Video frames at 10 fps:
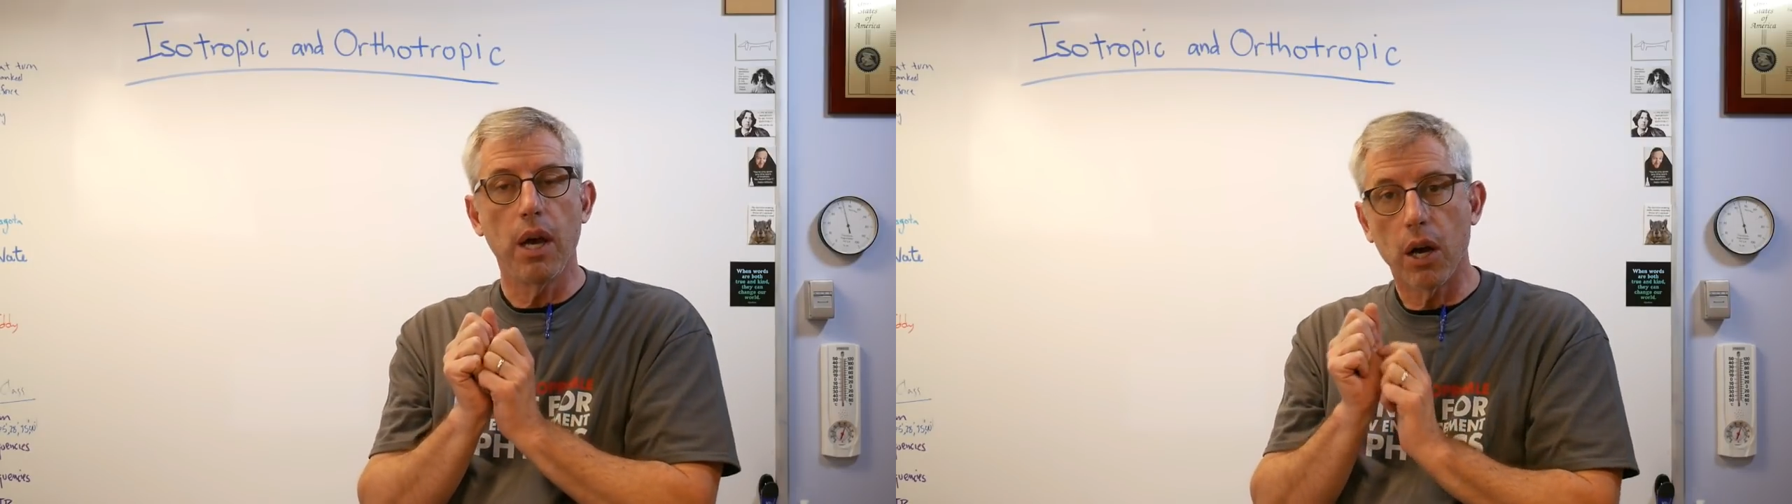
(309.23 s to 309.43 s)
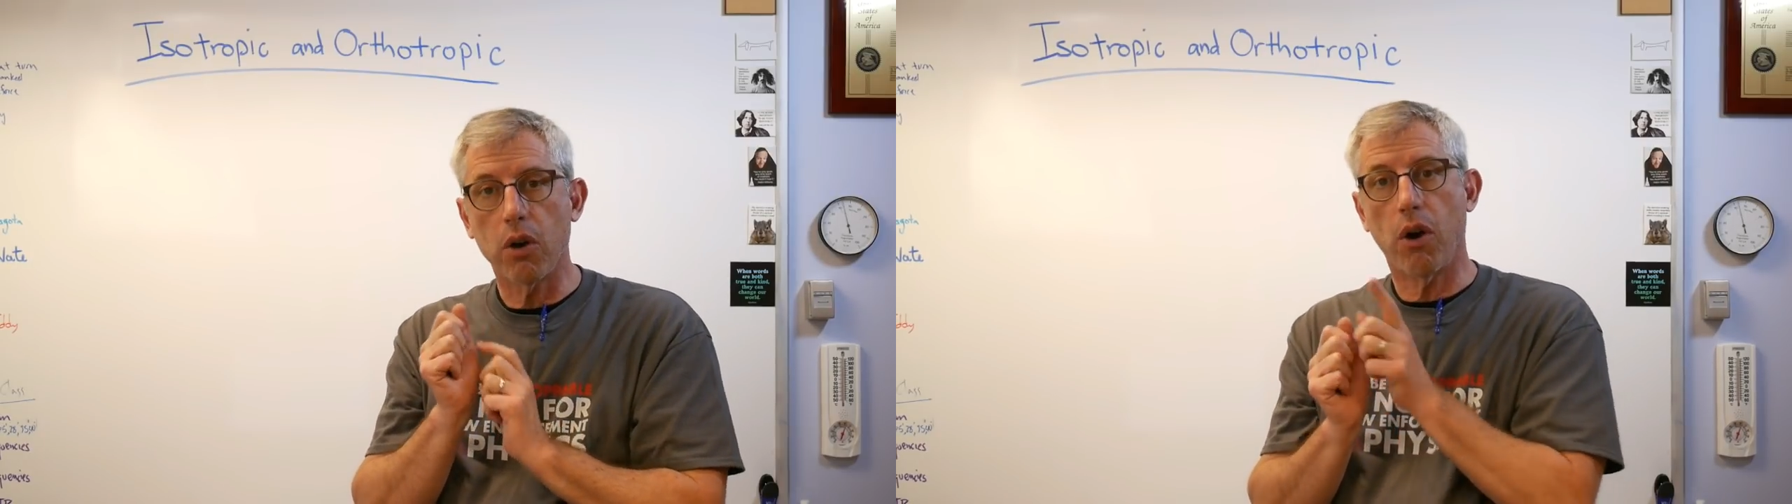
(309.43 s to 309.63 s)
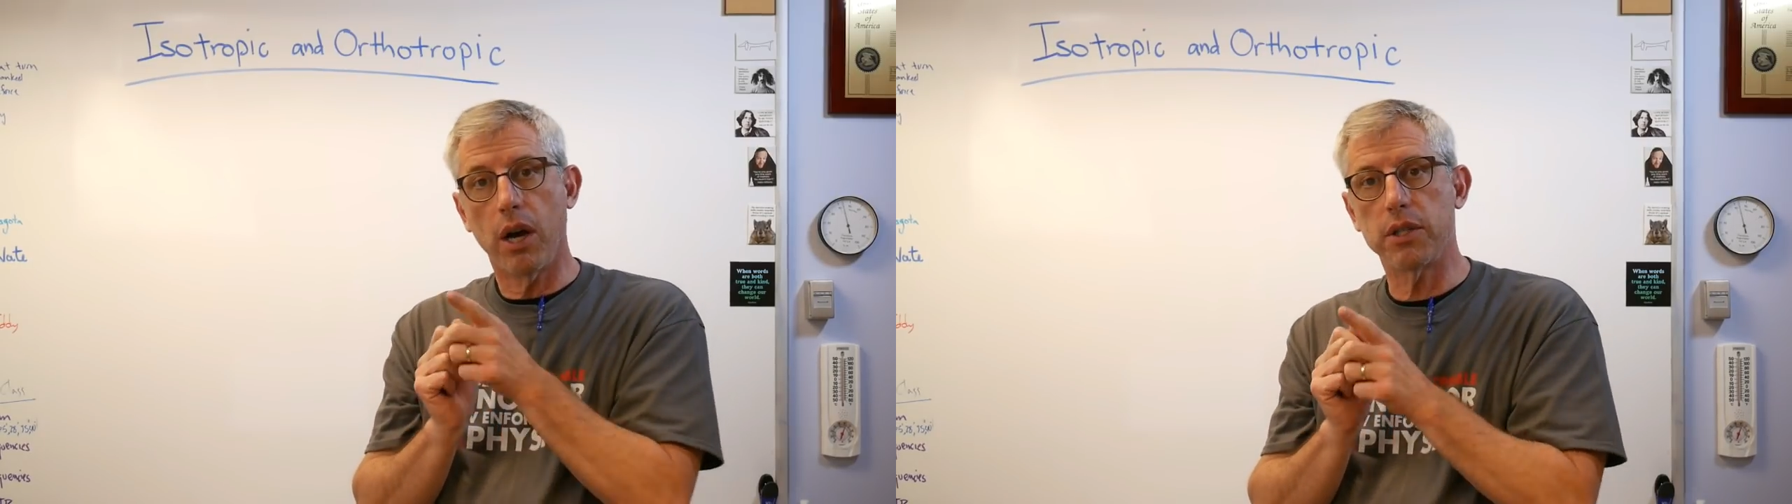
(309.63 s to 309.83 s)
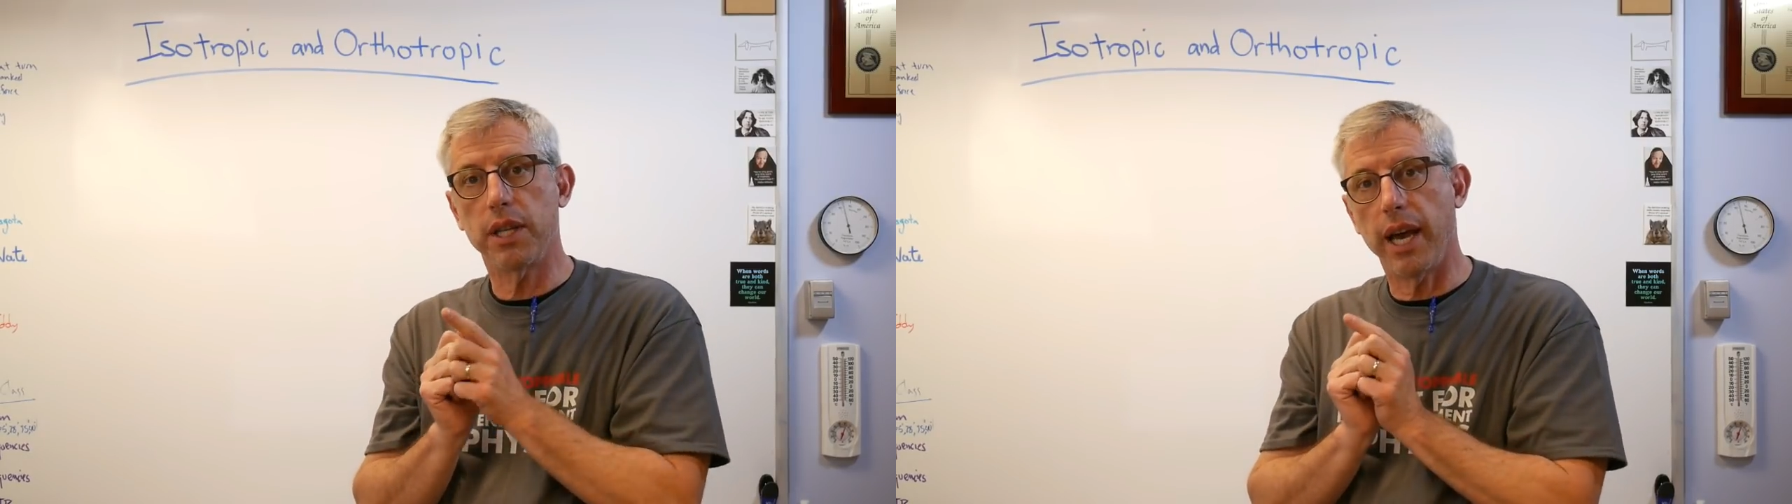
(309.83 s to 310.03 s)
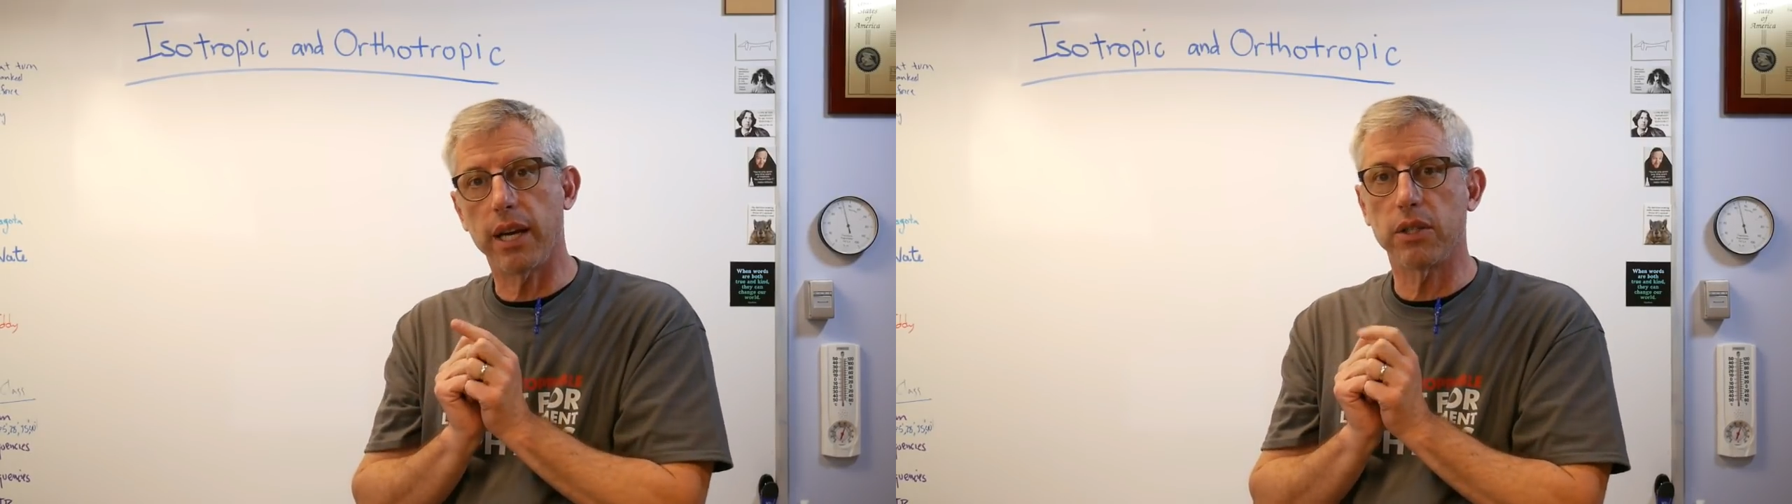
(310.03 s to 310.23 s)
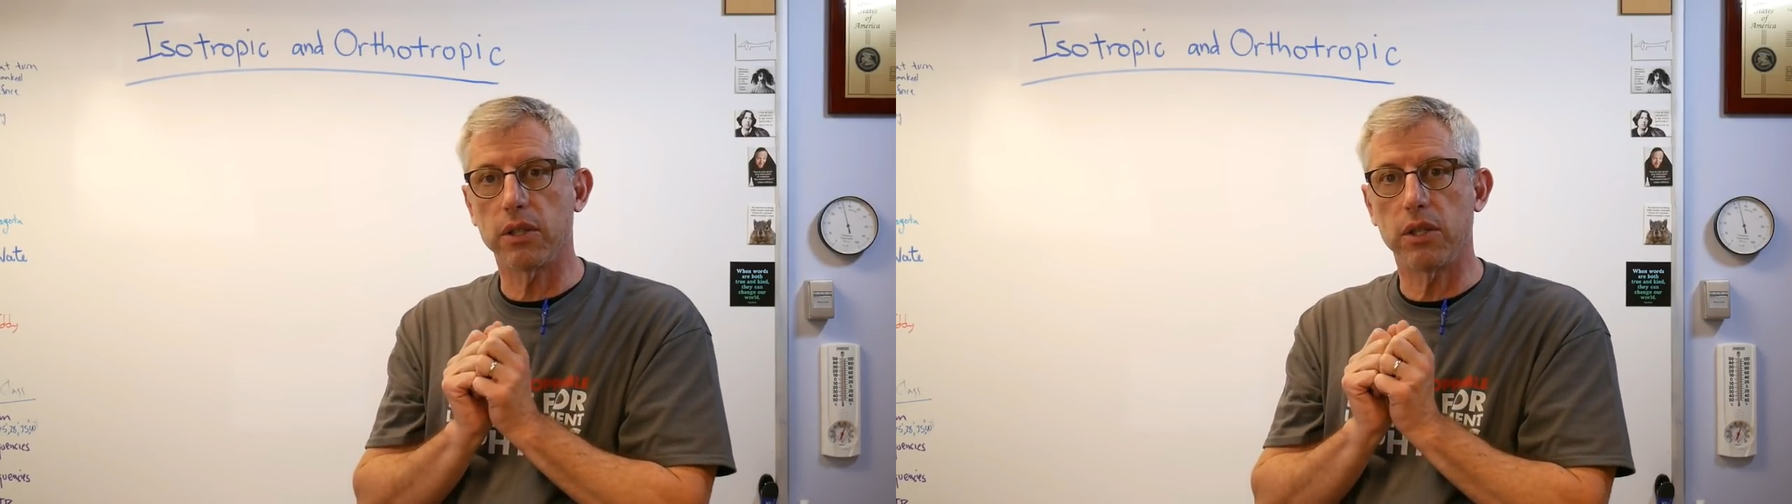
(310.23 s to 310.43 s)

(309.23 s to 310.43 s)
across the axis of